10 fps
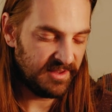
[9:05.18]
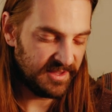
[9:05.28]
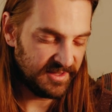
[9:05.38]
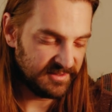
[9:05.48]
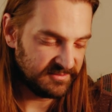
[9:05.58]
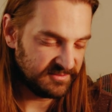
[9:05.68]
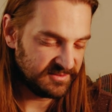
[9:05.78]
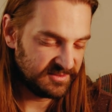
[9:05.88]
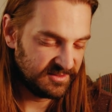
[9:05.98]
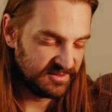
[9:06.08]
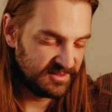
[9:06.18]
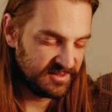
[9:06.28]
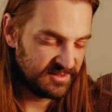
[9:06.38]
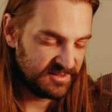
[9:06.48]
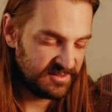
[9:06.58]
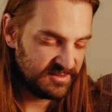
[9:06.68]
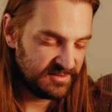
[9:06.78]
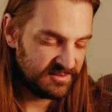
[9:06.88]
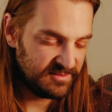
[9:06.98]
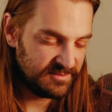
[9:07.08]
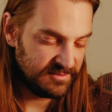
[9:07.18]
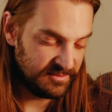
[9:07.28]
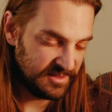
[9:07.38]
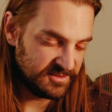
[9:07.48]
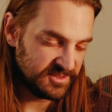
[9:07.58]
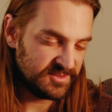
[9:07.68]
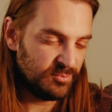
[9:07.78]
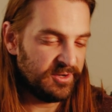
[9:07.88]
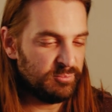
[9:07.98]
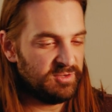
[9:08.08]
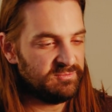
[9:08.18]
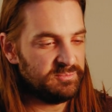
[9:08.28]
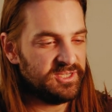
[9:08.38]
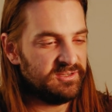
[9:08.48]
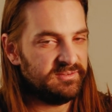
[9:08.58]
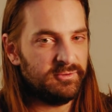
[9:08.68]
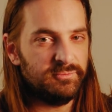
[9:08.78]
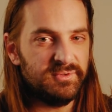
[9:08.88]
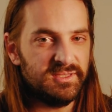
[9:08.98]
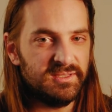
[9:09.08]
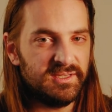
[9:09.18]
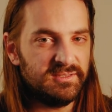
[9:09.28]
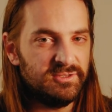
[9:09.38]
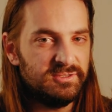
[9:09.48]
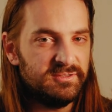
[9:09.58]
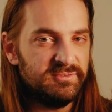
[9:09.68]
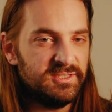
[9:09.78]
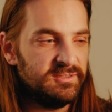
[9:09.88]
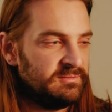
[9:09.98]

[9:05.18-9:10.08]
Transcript: and they just went above and beyond. I really like the look of it.